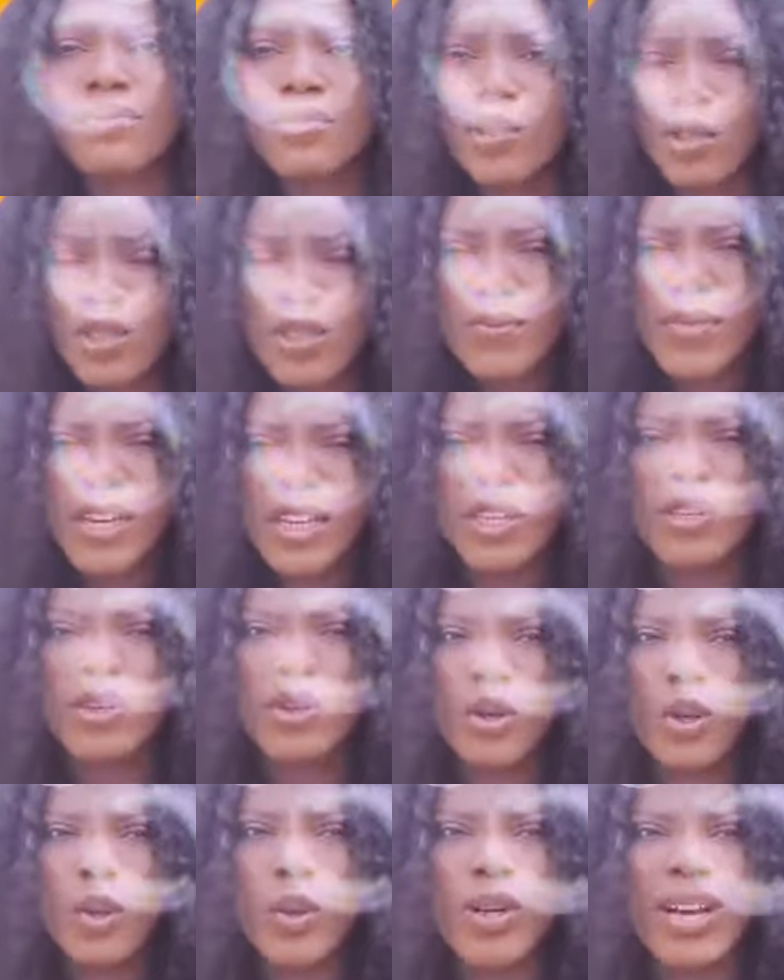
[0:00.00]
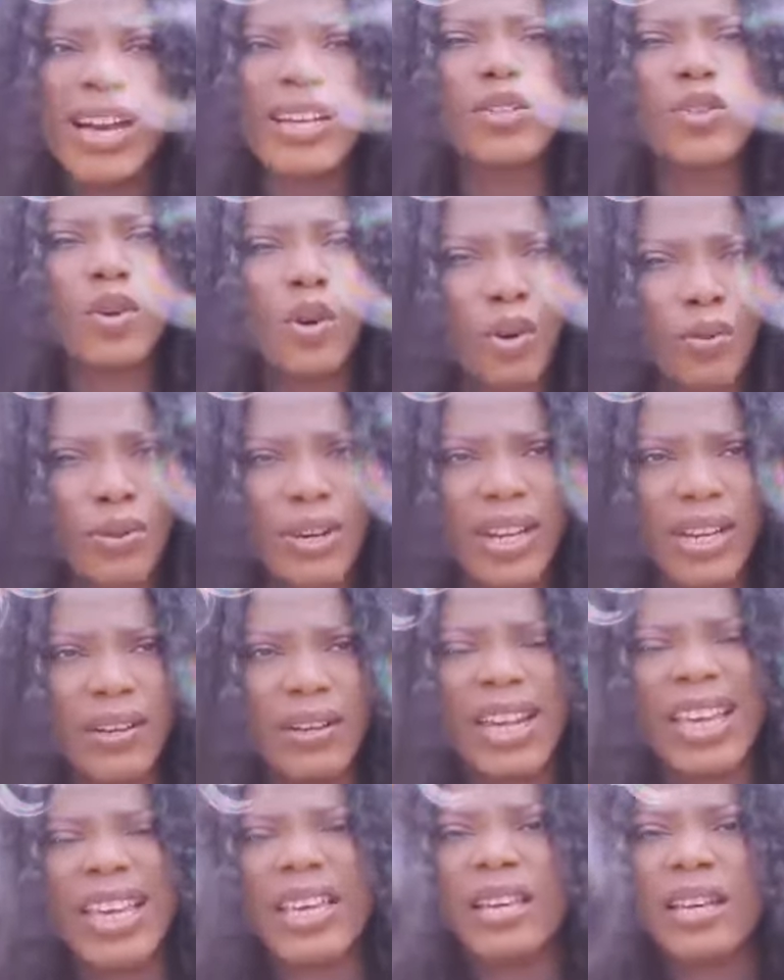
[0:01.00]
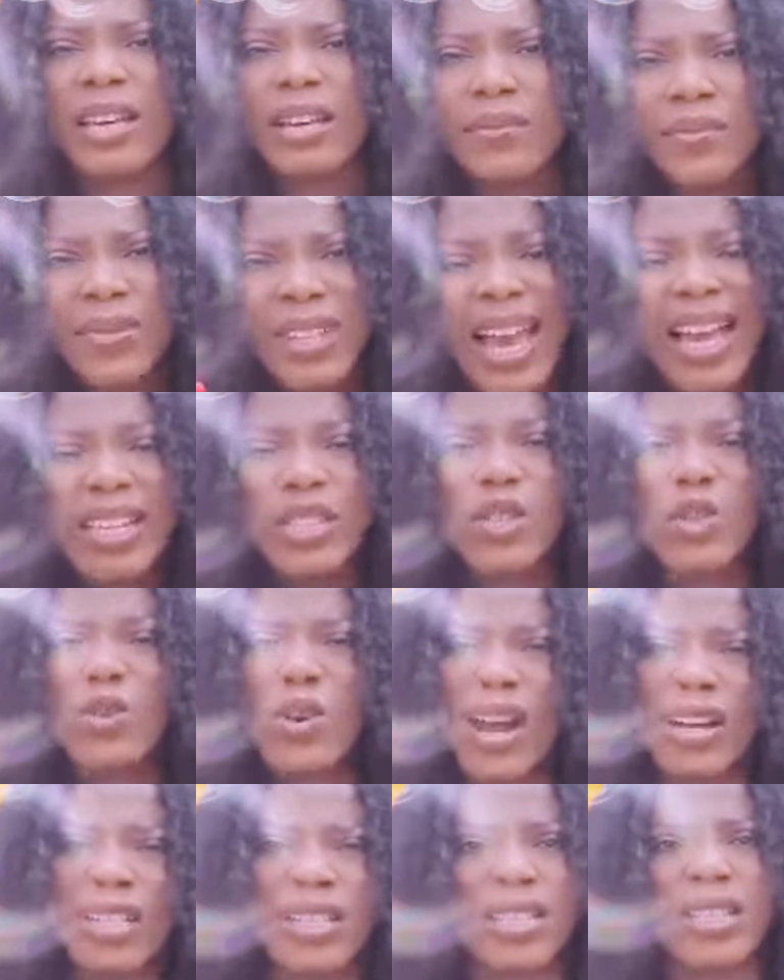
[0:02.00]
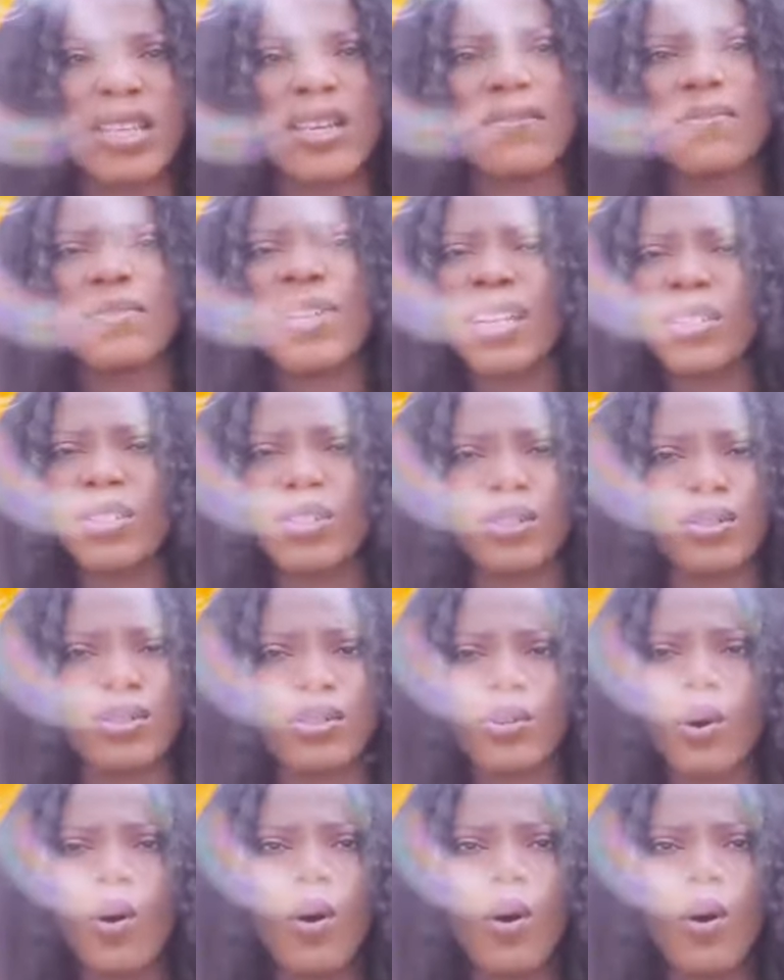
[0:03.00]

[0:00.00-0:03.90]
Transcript: just make you look adoring, like attractive. That's just